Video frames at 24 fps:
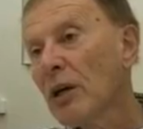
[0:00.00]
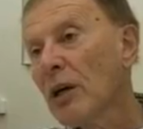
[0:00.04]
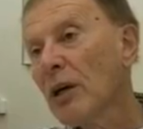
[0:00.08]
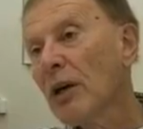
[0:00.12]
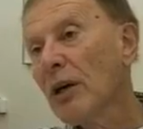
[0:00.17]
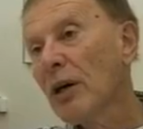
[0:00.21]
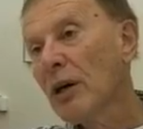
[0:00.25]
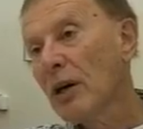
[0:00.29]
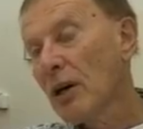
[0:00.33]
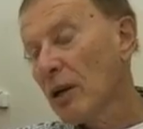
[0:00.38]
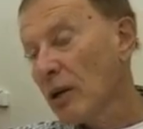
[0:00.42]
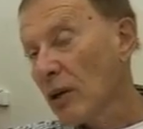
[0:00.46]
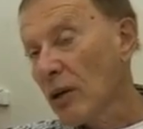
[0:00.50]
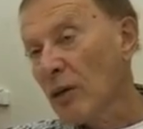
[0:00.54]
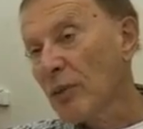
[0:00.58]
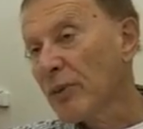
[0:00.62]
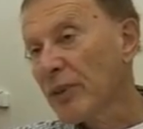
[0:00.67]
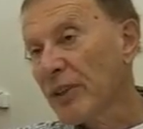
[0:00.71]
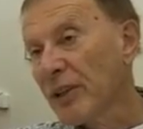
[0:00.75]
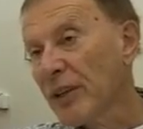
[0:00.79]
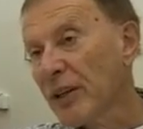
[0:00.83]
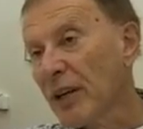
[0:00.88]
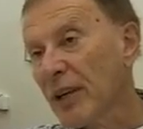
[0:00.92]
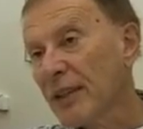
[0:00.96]
along
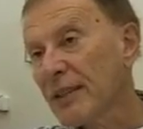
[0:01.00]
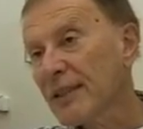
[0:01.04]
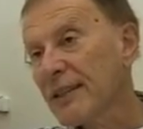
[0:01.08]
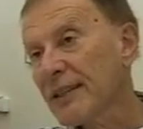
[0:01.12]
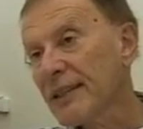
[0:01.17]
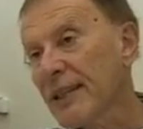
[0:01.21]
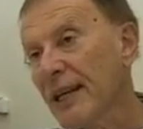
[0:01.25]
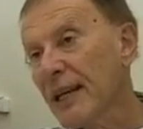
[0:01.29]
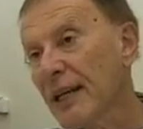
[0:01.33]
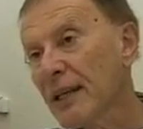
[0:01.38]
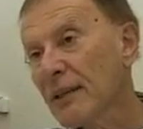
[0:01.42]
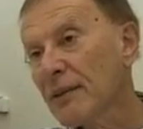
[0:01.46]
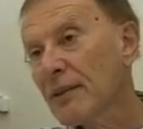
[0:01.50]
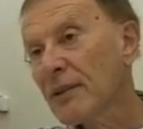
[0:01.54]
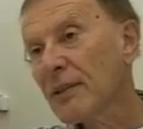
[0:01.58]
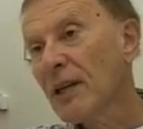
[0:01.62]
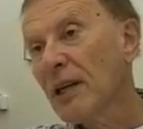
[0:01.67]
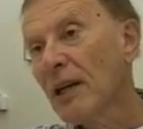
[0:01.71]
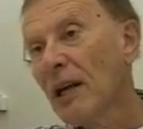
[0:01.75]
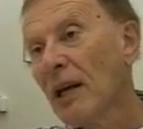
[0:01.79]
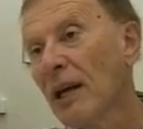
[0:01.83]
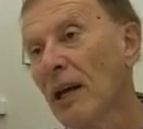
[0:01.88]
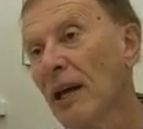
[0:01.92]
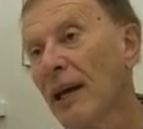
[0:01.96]
with the United States.
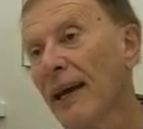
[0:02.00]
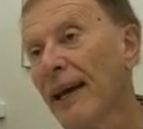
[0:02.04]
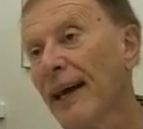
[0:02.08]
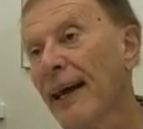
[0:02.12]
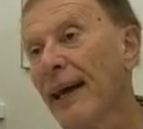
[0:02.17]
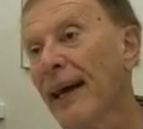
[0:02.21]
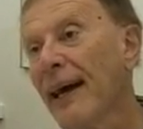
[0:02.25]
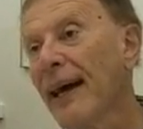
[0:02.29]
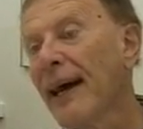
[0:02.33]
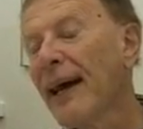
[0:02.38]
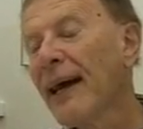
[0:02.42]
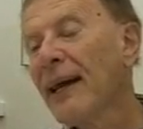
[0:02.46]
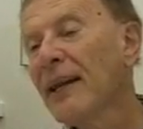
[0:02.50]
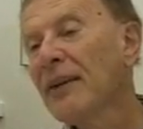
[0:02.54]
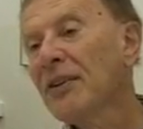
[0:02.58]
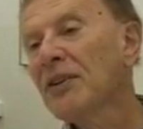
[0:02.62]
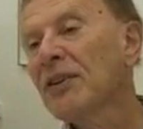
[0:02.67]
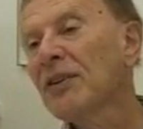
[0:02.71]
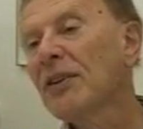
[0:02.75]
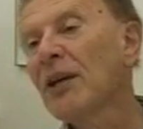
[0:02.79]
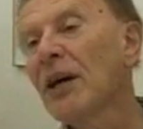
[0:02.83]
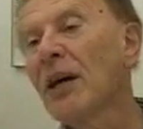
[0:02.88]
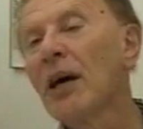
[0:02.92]
And